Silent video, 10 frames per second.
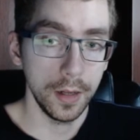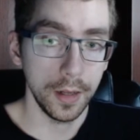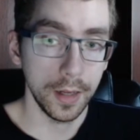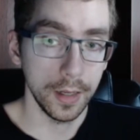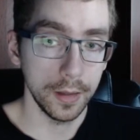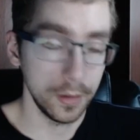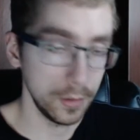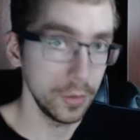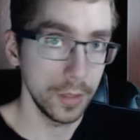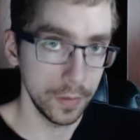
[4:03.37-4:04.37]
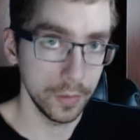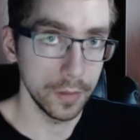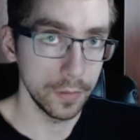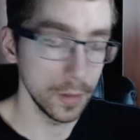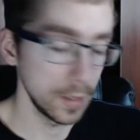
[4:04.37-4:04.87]
and loot everyone
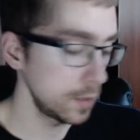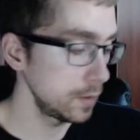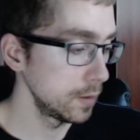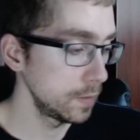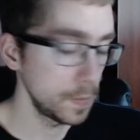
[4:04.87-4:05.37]
for that, you know.